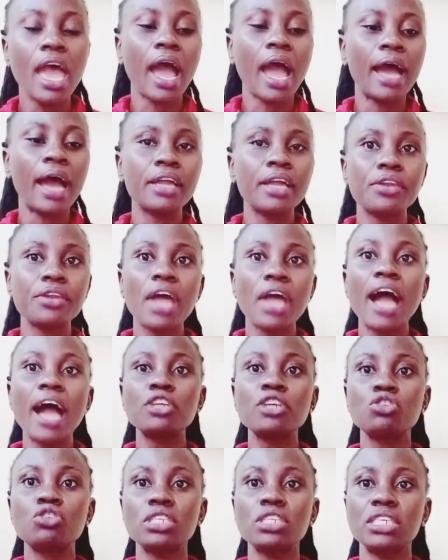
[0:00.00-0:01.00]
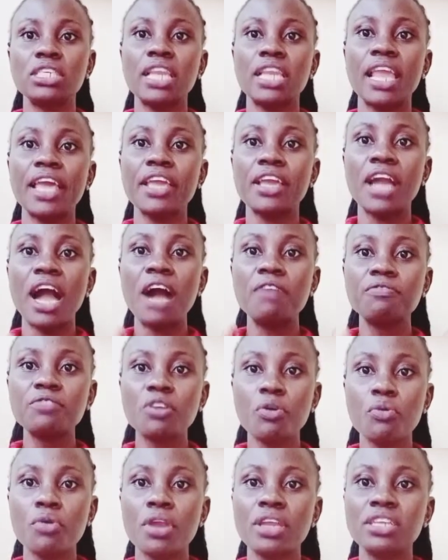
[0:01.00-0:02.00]
And actually, like
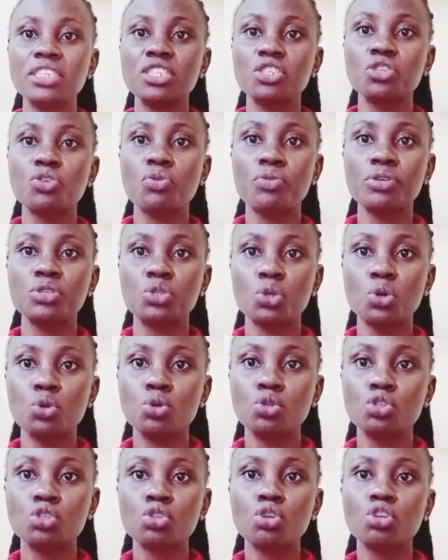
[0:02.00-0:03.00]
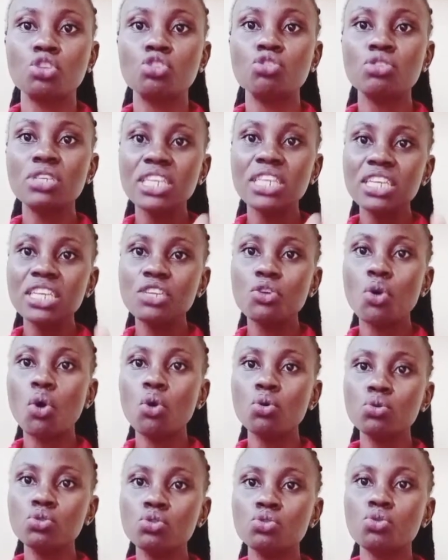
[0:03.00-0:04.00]
after writing your resolution, you need
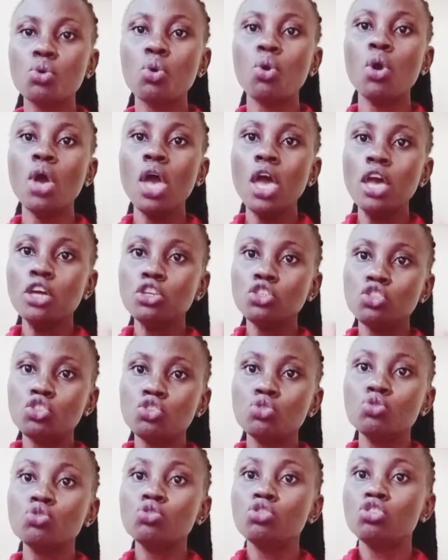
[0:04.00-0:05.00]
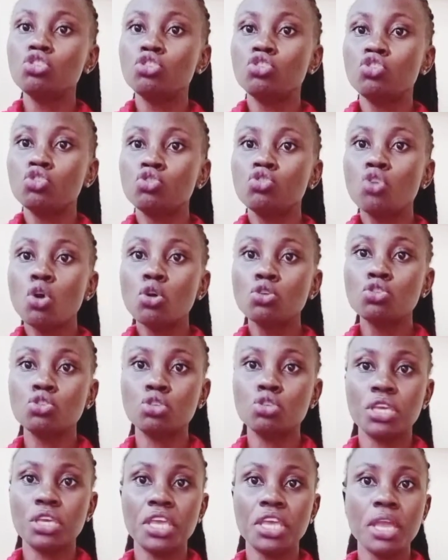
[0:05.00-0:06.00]
also to talk to
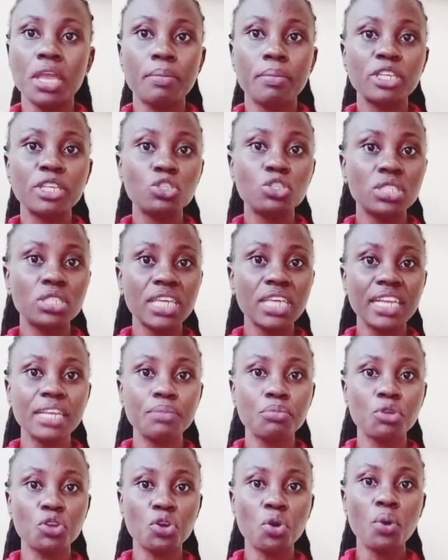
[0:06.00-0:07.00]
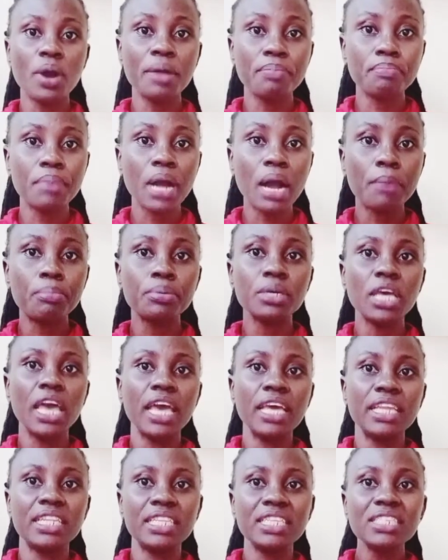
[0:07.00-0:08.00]
Him and you tell Him, you know what, Pap,
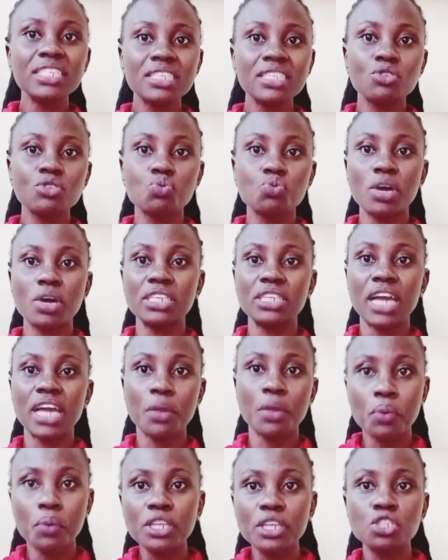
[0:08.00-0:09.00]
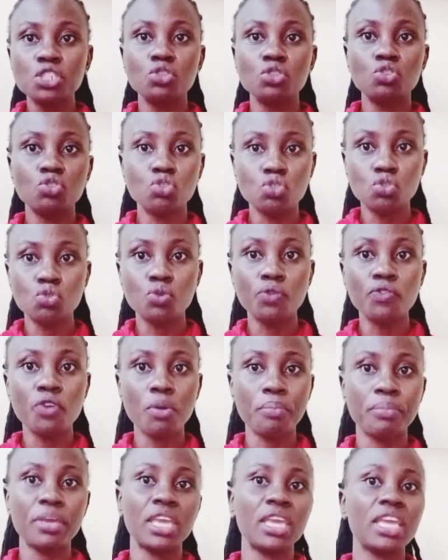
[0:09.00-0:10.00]
this is what I want you to do for
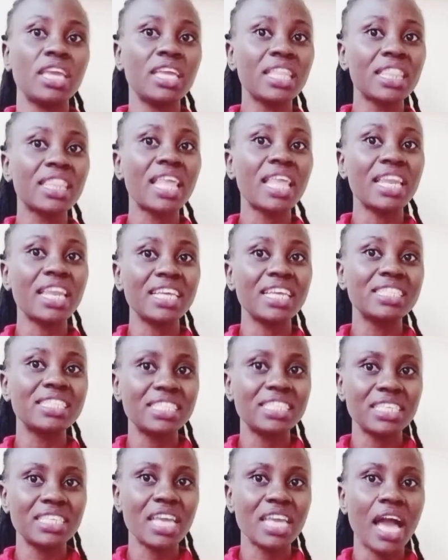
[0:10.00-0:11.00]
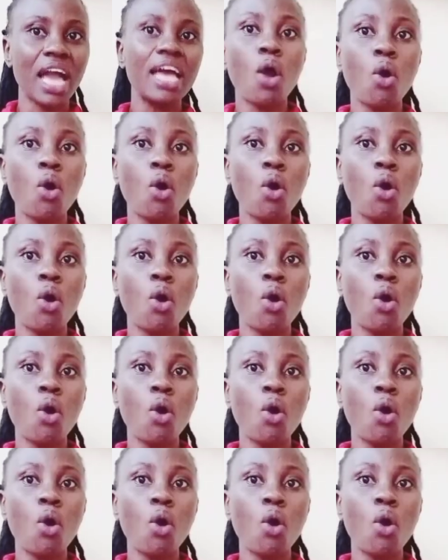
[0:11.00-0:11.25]
me in the next year.